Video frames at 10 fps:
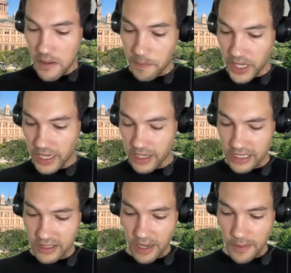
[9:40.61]
But
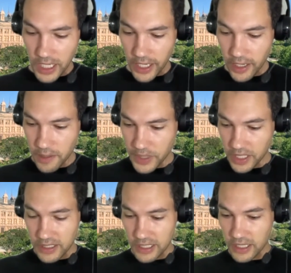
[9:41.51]
he's coming here
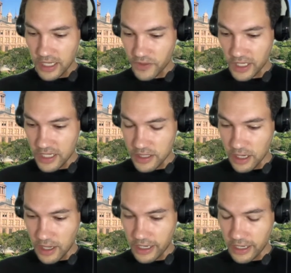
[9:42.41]
because he definitely has an
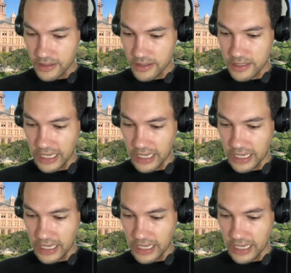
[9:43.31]
audience,